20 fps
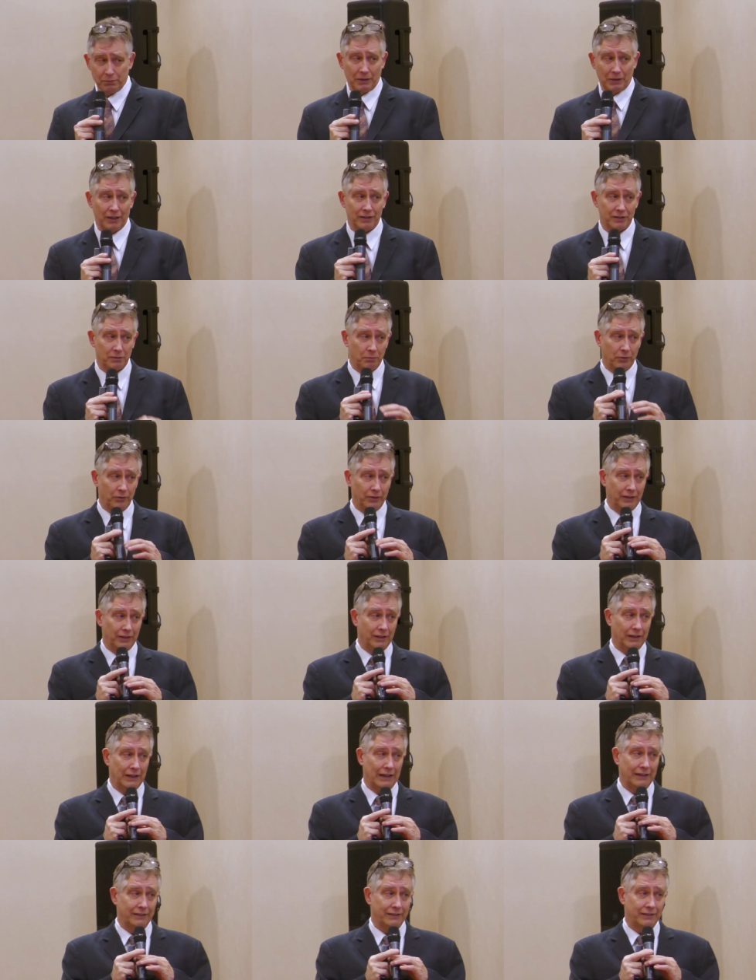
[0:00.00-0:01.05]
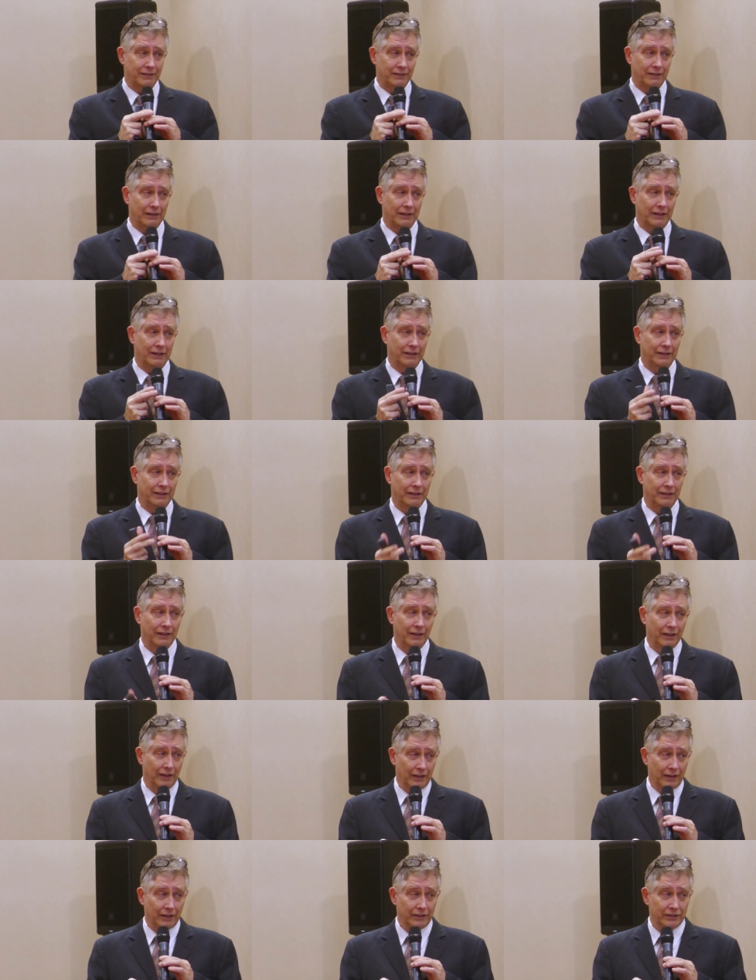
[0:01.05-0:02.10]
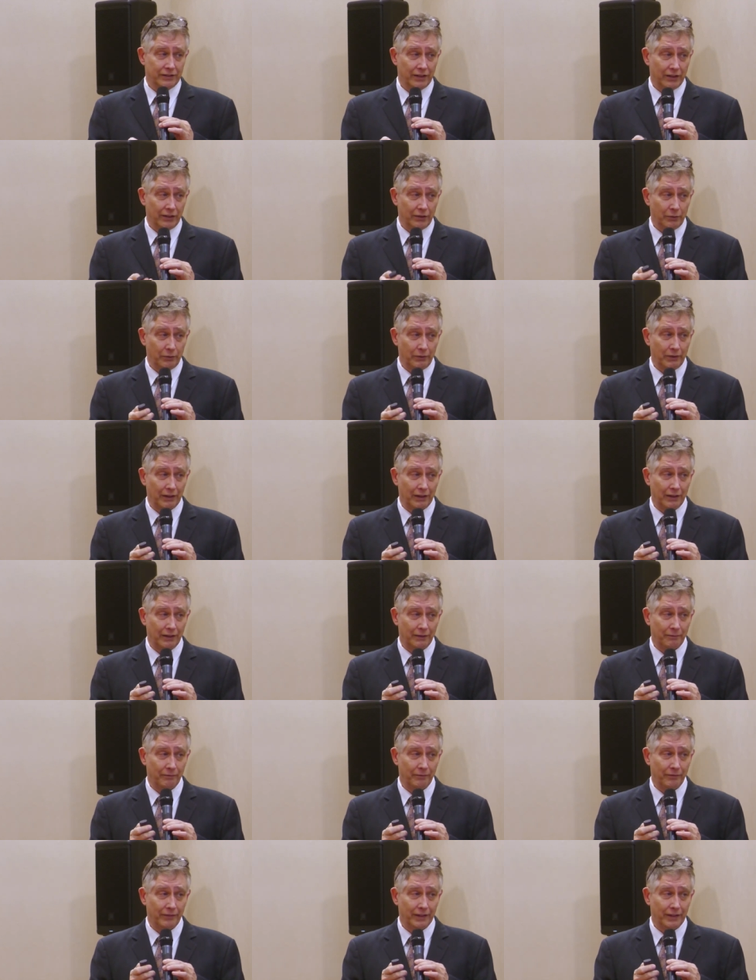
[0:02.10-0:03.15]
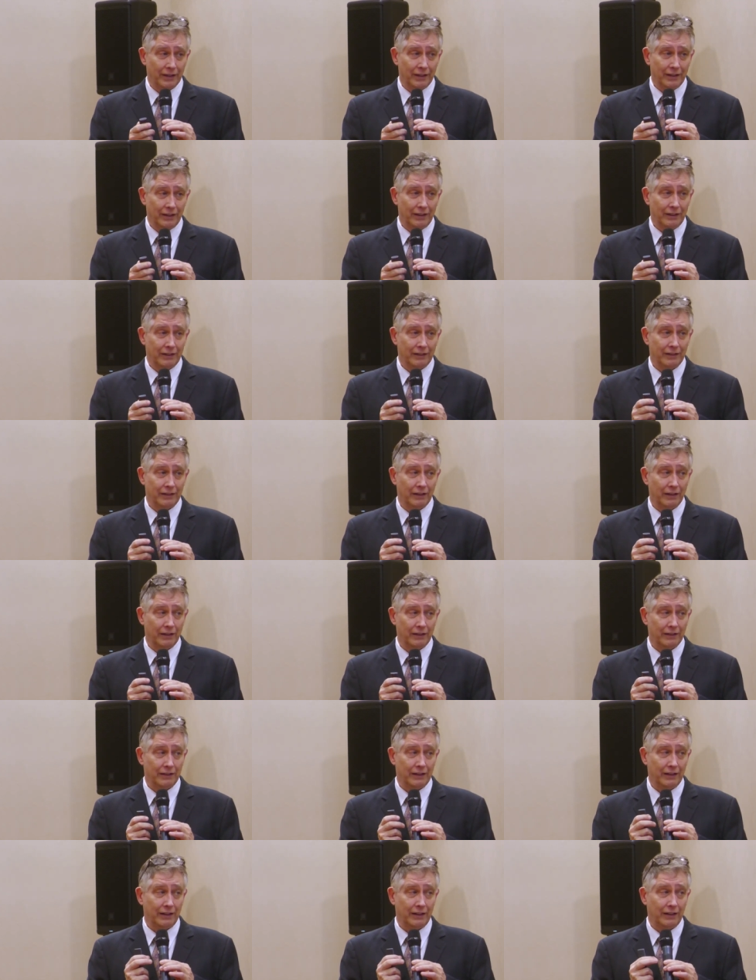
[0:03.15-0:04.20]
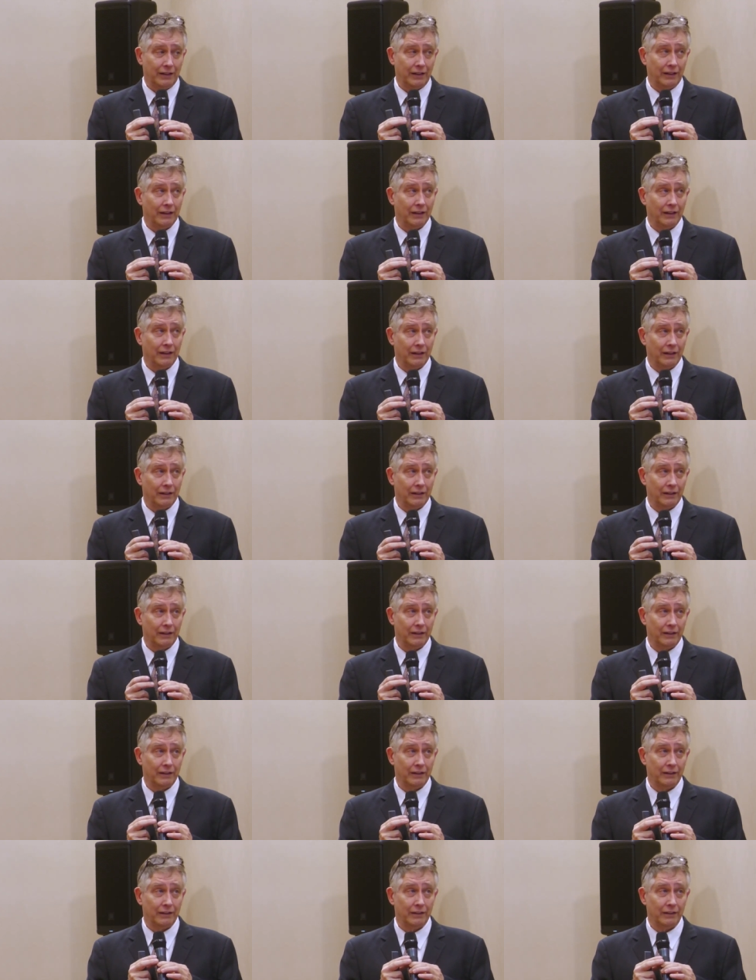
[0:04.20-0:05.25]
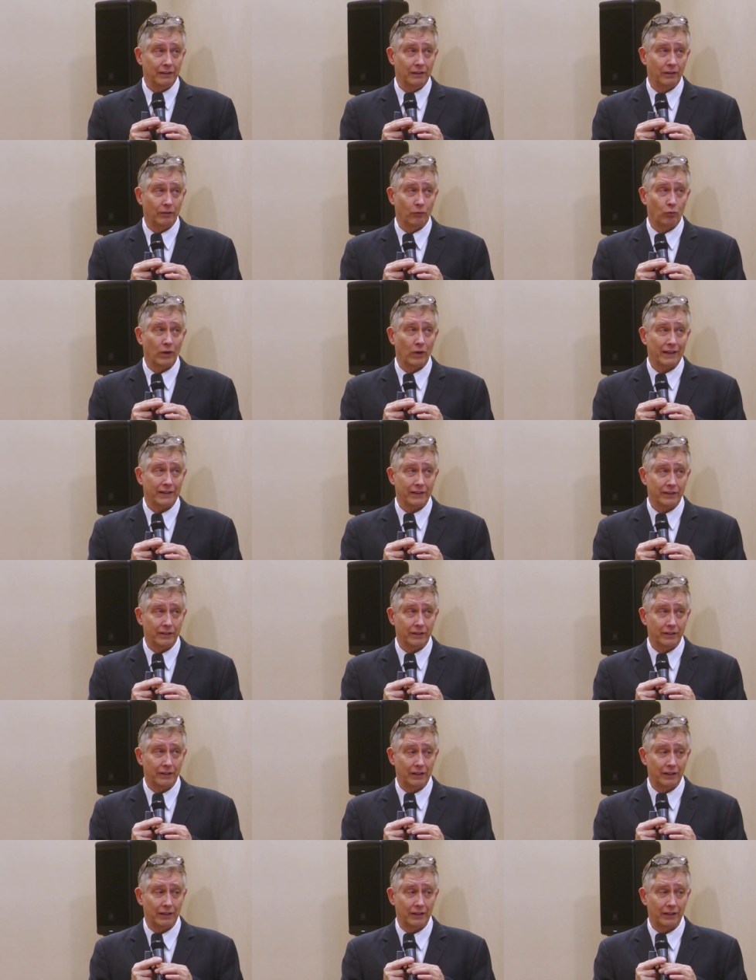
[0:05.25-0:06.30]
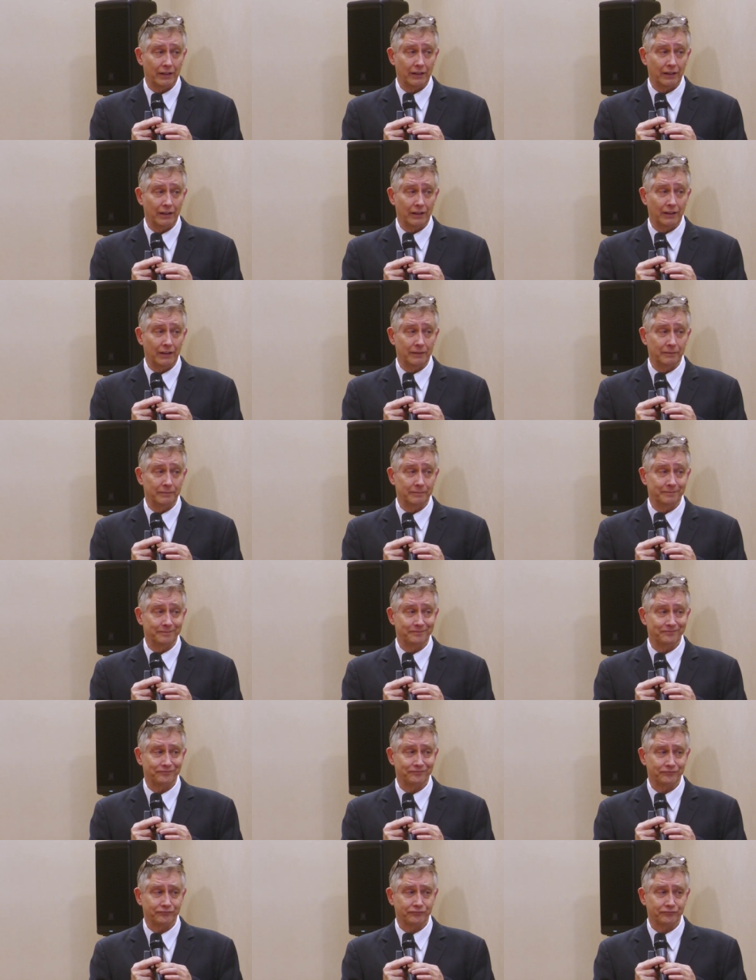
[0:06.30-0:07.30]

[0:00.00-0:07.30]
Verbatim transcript: was possible in the class. And so um, the, the uh, whether, um,